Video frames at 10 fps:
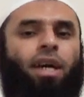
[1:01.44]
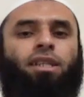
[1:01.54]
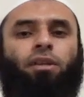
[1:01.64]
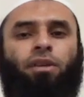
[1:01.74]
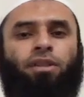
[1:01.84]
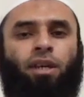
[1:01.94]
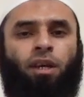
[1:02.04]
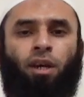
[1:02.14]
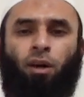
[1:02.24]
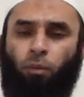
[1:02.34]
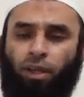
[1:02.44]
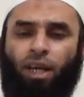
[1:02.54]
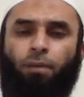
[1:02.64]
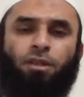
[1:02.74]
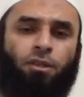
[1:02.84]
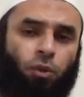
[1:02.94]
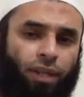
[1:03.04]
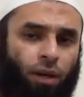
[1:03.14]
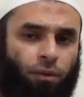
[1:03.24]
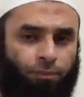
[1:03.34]
categories. When it comes into a
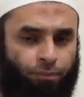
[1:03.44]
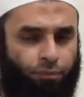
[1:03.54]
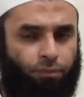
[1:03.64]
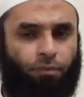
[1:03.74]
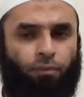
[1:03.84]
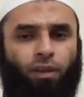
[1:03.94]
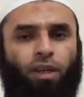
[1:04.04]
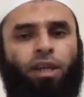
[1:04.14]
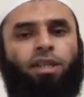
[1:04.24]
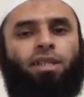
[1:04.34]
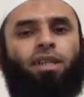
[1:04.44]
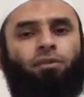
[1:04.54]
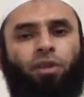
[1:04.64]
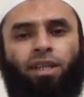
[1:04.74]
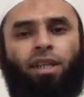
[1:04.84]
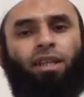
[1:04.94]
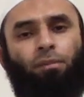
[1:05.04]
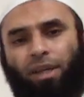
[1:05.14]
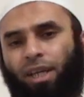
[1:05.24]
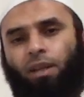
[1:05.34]
noun, it's written in the
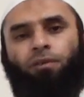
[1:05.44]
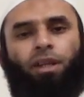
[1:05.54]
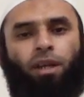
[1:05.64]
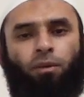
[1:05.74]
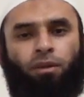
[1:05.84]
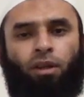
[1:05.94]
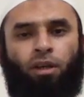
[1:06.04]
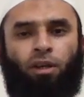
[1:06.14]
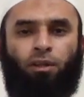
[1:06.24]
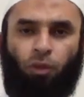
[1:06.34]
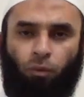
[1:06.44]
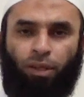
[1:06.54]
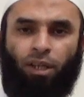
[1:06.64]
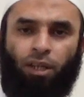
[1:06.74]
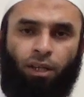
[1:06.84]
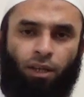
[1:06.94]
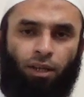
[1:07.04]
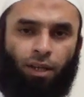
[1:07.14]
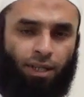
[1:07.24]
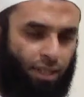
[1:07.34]
beginning of the noun. Normally,
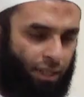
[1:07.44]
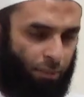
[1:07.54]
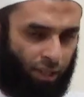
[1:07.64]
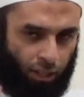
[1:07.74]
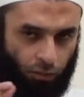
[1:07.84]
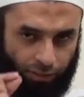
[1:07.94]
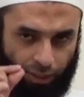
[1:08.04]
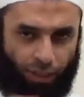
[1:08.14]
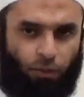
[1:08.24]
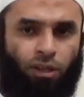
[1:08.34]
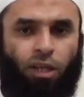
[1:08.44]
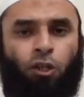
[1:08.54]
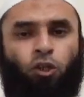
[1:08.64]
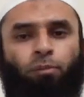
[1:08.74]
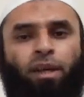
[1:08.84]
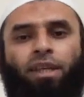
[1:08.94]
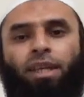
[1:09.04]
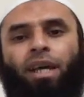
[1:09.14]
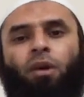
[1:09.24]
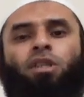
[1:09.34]
it's in the beginning of the noun to make
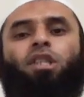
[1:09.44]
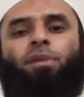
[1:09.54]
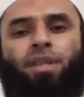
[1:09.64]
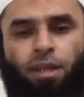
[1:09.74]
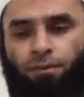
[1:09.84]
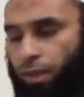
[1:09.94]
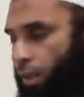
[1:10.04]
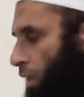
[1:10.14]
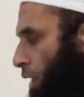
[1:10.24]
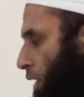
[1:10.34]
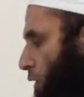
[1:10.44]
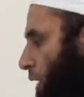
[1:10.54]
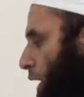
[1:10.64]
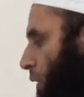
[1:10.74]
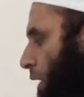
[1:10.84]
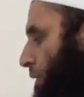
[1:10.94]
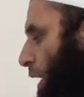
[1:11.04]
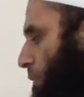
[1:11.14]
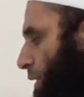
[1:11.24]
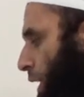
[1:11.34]
that noun specific. So here we have
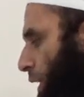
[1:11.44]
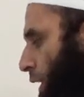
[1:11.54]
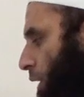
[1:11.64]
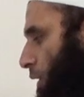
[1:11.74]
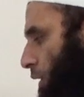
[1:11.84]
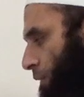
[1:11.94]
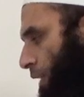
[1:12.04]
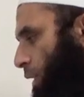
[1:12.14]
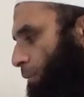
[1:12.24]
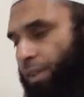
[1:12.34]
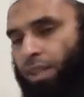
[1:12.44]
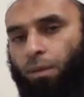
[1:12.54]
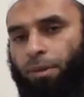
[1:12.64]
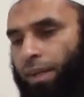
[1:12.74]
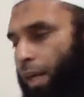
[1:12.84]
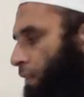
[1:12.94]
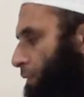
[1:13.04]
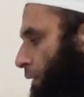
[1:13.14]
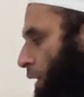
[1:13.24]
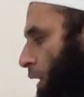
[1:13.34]
Laam Saakinah, obviously preceded by an
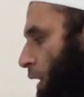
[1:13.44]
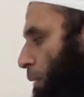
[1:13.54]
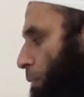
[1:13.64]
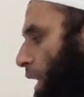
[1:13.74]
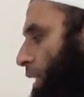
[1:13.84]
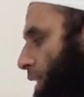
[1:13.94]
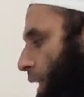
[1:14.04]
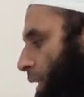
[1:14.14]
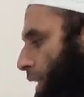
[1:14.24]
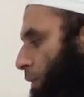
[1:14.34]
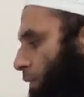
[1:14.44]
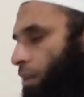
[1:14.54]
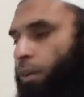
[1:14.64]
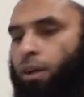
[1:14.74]
alif, plus that noun.